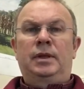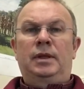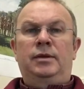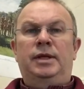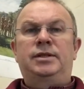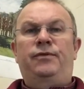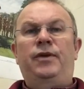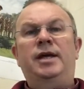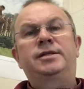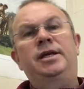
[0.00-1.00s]
They
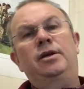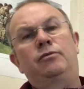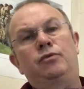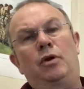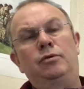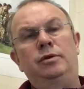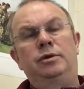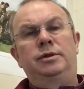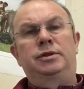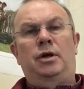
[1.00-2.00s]
deflect it in a wrong
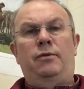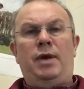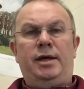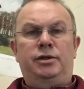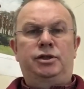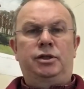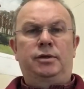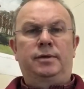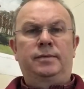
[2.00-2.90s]
direction.